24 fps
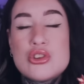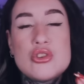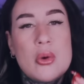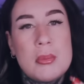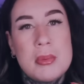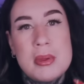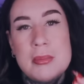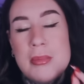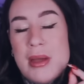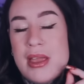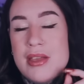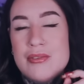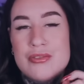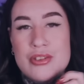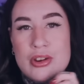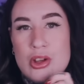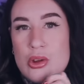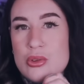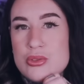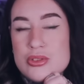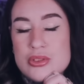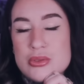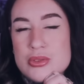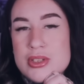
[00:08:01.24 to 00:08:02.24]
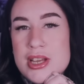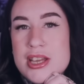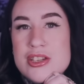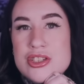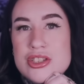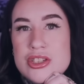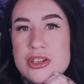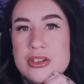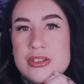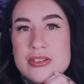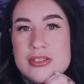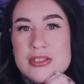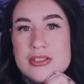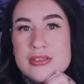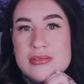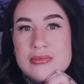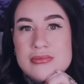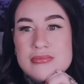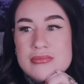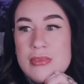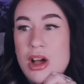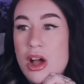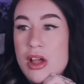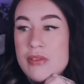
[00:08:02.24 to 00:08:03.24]
not be paying for consultations.
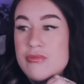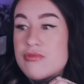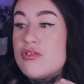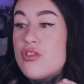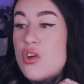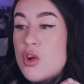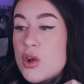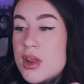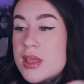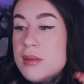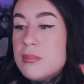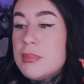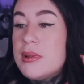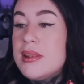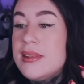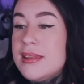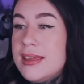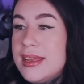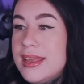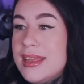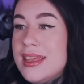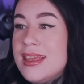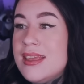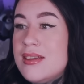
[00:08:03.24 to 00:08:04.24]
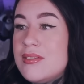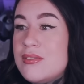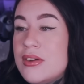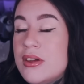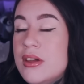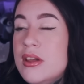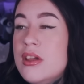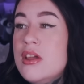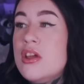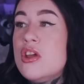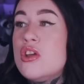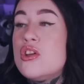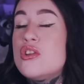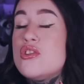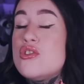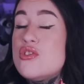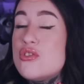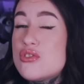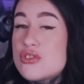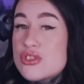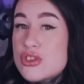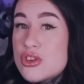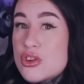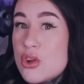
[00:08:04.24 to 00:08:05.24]
I fully believe
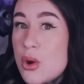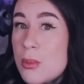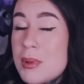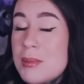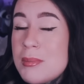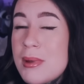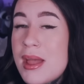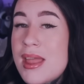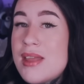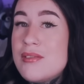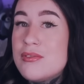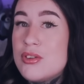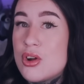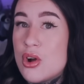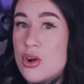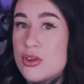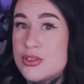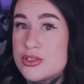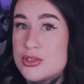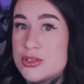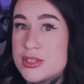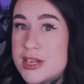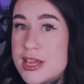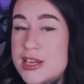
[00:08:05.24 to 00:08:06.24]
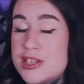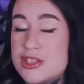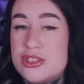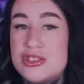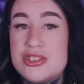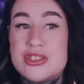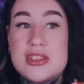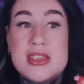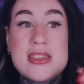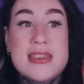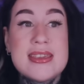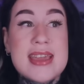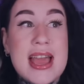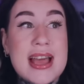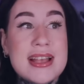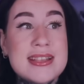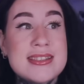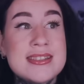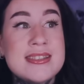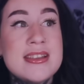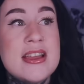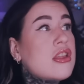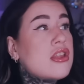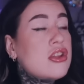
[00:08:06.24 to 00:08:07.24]
you should not be paying for consultations.
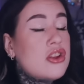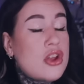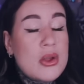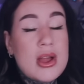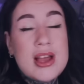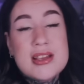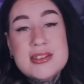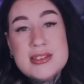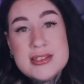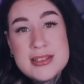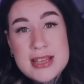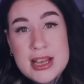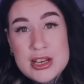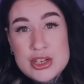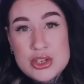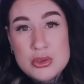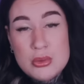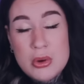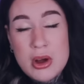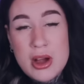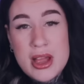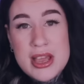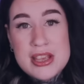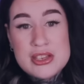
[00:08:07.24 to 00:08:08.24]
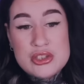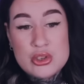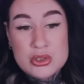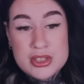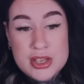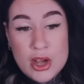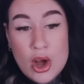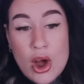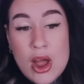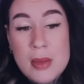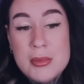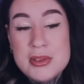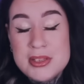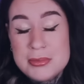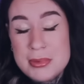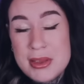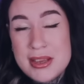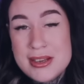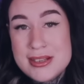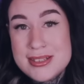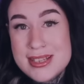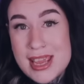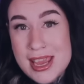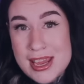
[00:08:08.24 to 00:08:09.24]
Yes, you know, as a tattoo artist, your time is
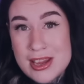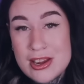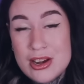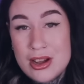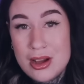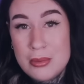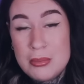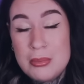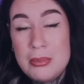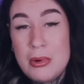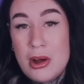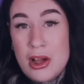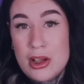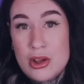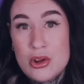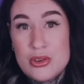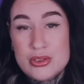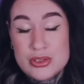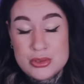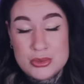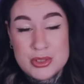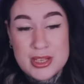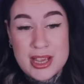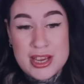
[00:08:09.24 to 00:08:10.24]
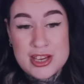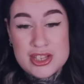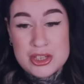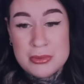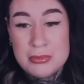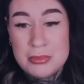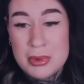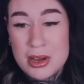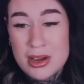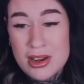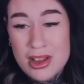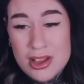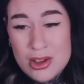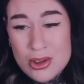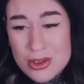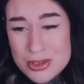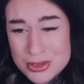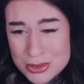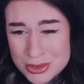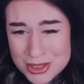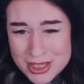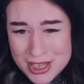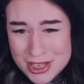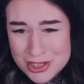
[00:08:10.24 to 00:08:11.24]
being taken up by a consultation, but like
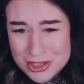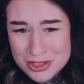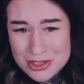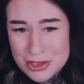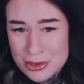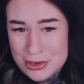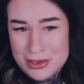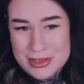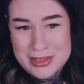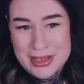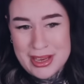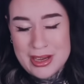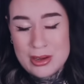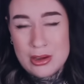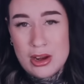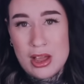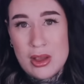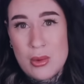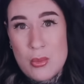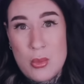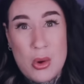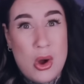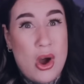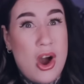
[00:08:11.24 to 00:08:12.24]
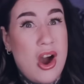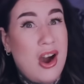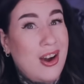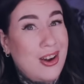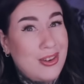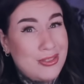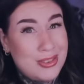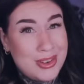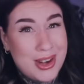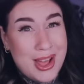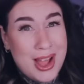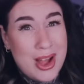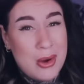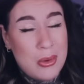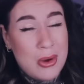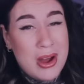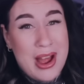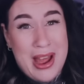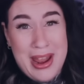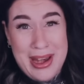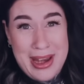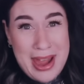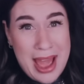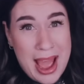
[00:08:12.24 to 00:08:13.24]
consultations only take like, what, half an hour,
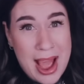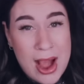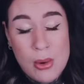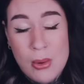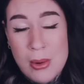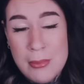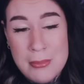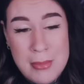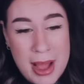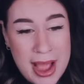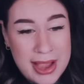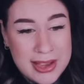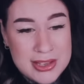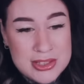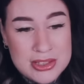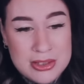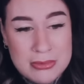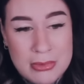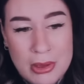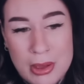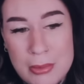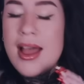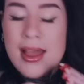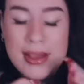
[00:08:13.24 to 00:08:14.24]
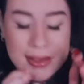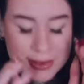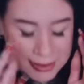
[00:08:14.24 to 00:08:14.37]
an hour maximum.